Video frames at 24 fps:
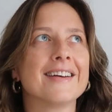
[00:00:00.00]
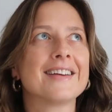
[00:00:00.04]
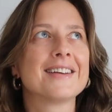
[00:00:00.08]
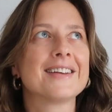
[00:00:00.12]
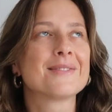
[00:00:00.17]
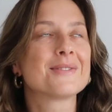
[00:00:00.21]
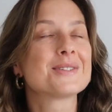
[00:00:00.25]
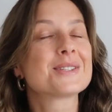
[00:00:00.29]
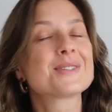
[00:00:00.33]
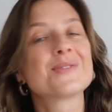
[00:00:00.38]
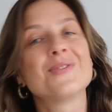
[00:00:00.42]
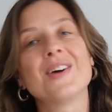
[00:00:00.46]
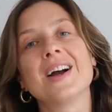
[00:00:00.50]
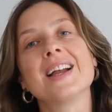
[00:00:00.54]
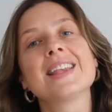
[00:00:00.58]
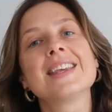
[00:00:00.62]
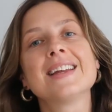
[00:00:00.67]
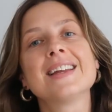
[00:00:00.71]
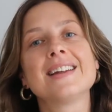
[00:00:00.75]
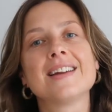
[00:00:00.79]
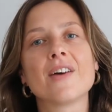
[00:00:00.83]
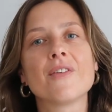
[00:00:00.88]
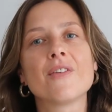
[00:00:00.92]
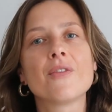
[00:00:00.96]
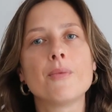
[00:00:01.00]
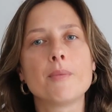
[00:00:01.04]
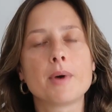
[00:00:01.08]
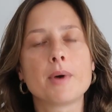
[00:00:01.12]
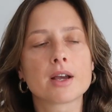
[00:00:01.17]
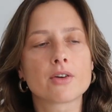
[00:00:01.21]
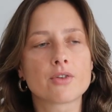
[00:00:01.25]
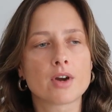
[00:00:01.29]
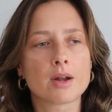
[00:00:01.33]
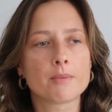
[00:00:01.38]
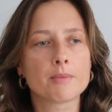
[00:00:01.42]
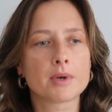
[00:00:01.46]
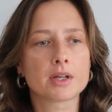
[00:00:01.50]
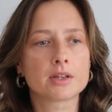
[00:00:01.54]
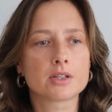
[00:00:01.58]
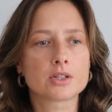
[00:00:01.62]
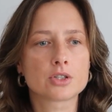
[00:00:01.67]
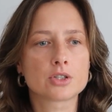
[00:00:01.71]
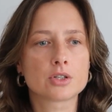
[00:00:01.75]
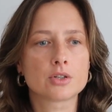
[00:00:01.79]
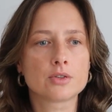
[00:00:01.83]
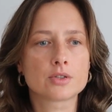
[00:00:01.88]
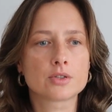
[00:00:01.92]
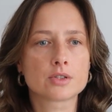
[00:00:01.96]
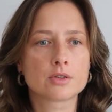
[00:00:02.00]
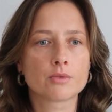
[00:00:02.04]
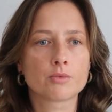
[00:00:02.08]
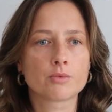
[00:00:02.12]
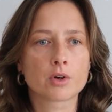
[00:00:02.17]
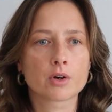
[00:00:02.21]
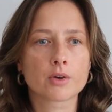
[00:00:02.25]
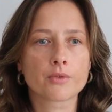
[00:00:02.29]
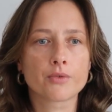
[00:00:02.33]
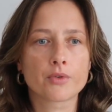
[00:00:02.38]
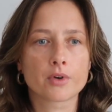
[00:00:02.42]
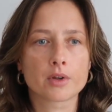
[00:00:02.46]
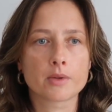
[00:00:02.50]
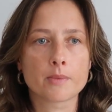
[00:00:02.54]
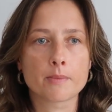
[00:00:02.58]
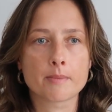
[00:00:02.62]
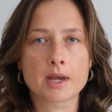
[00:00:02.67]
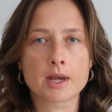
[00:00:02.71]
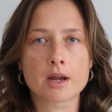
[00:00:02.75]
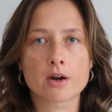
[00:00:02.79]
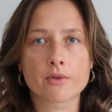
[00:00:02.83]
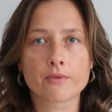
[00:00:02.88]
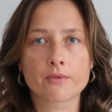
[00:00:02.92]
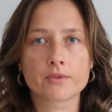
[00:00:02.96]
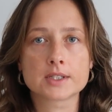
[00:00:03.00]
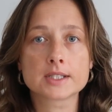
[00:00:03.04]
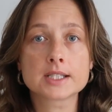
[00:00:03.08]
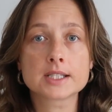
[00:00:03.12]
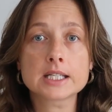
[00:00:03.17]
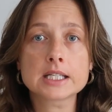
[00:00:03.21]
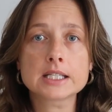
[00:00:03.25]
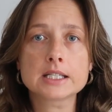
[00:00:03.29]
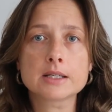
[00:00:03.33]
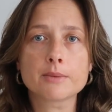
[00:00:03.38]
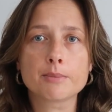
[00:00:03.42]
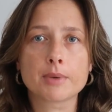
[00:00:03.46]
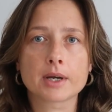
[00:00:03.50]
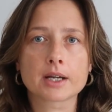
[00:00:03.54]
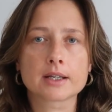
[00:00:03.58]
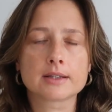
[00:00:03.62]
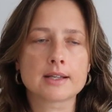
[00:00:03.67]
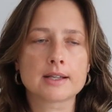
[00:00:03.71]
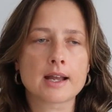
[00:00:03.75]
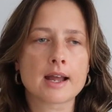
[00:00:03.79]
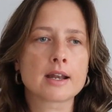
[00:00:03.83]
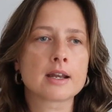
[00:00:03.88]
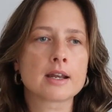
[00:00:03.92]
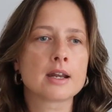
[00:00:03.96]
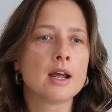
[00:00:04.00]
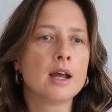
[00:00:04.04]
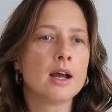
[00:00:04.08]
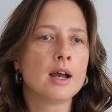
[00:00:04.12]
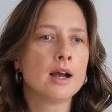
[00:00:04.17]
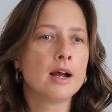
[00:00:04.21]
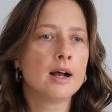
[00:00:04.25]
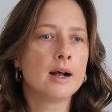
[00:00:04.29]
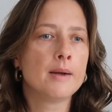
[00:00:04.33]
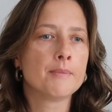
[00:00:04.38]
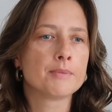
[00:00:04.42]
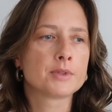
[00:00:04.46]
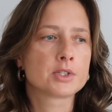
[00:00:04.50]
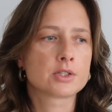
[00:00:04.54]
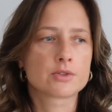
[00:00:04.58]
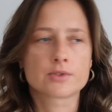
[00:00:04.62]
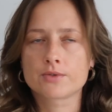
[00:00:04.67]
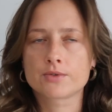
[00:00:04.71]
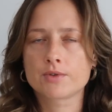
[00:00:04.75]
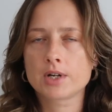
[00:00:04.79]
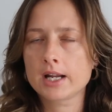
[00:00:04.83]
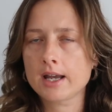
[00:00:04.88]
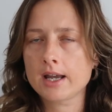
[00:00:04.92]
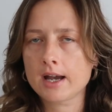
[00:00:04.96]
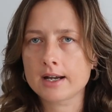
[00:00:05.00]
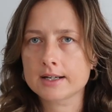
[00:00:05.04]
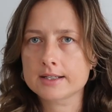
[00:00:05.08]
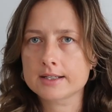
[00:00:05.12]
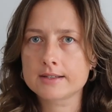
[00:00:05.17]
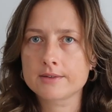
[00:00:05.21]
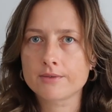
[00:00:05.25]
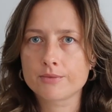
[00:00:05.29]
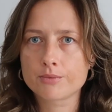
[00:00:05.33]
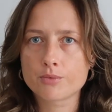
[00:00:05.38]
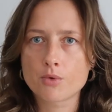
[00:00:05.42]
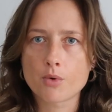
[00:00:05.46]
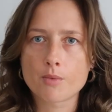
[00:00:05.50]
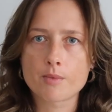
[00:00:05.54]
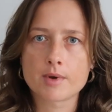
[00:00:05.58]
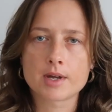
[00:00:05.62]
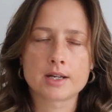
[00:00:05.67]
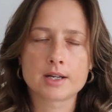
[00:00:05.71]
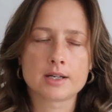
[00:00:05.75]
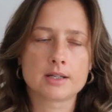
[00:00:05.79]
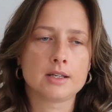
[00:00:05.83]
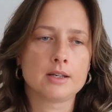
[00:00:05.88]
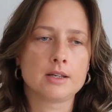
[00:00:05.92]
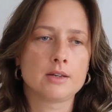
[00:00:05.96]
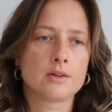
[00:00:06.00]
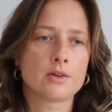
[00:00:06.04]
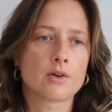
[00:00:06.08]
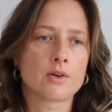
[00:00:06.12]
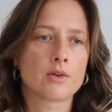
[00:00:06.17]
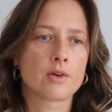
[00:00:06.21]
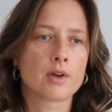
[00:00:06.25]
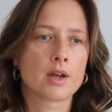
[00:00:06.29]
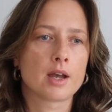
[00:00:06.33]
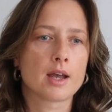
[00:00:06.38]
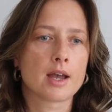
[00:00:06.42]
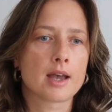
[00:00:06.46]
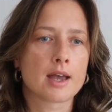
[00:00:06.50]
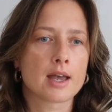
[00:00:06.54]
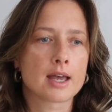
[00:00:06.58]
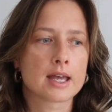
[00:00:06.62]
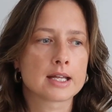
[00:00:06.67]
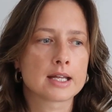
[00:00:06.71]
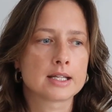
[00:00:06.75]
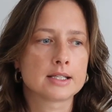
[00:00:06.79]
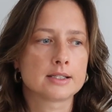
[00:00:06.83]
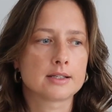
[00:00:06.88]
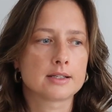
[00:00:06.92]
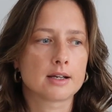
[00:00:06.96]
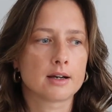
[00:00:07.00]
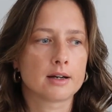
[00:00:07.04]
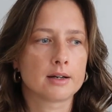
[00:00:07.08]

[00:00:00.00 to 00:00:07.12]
It was funny enough, my grandmother, she used to work for the mayor of the city back then. She was a really active woman, you know, and